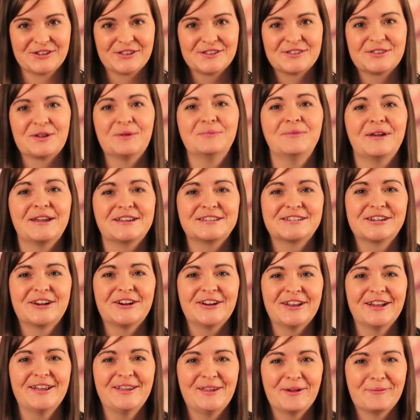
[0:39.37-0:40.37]
So make sure
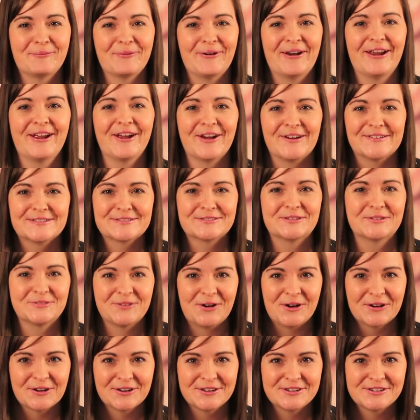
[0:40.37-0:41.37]
that you bring comfortable
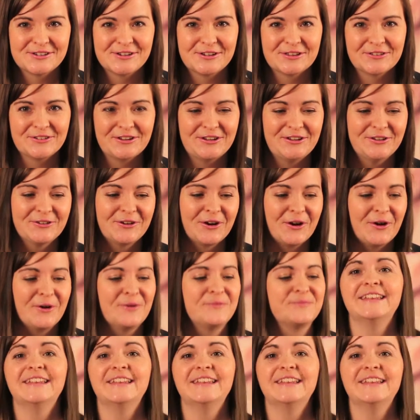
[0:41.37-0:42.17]
walking shoes when you go.